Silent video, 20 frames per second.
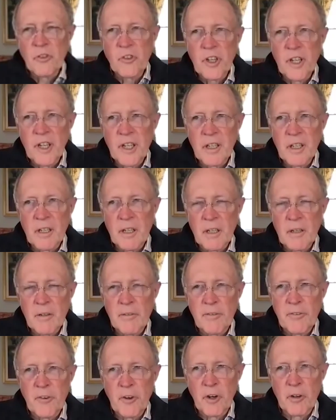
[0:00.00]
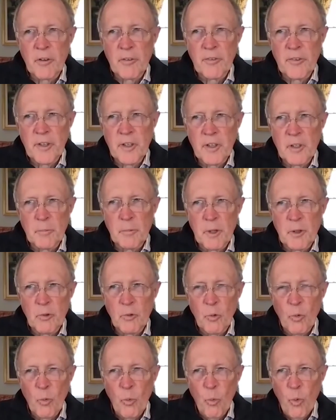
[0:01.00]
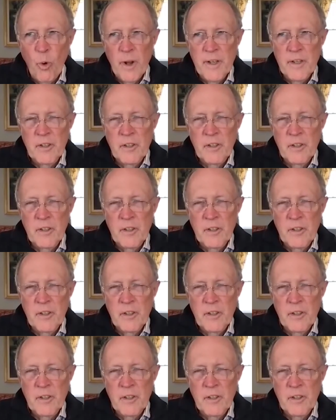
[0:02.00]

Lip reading: getting a little far afield, but why